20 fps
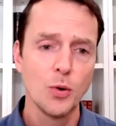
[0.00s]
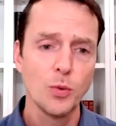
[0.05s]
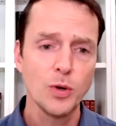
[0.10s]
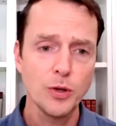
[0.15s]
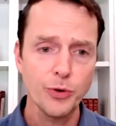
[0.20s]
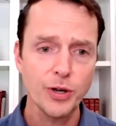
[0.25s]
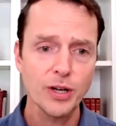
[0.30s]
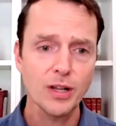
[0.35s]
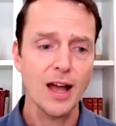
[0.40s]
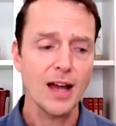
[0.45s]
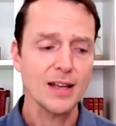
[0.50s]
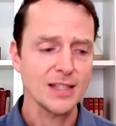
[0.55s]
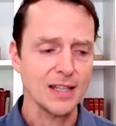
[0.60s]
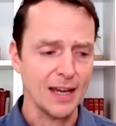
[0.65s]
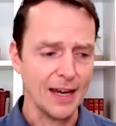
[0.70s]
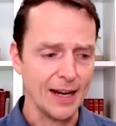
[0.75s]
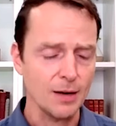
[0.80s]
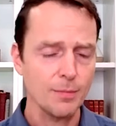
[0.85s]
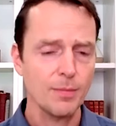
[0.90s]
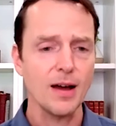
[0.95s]
when you realize
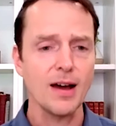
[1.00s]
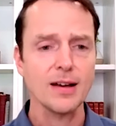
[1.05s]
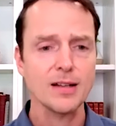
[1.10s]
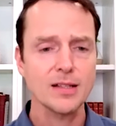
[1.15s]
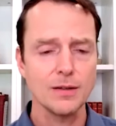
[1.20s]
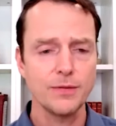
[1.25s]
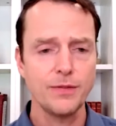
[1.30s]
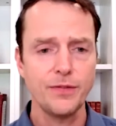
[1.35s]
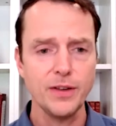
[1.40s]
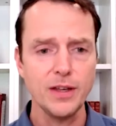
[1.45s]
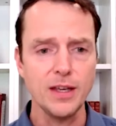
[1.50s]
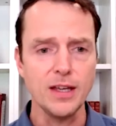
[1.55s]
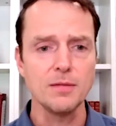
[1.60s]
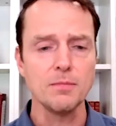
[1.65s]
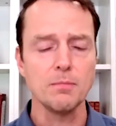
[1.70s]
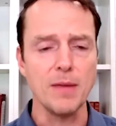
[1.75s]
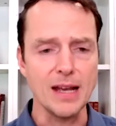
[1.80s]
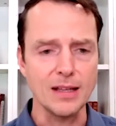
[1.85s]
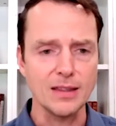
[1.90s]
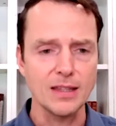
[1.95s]
that antibiotics in the
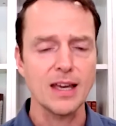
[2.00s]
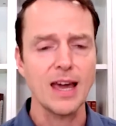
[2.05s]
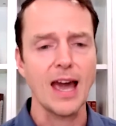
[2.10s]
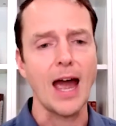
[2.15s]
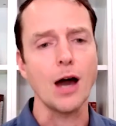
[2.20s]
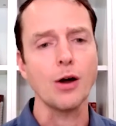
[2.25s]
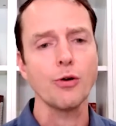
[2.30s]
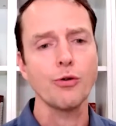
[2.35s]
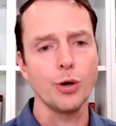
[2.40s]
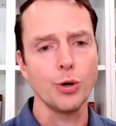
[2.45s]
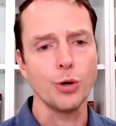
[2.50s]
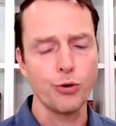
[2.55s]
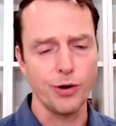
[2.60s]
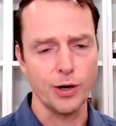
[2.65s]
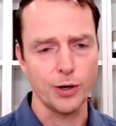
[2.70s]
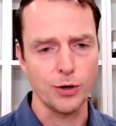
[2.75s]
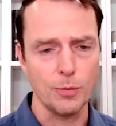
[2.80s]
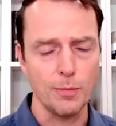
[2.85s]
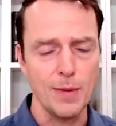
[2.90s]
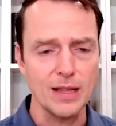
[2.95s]
feed make the cow grow quicker,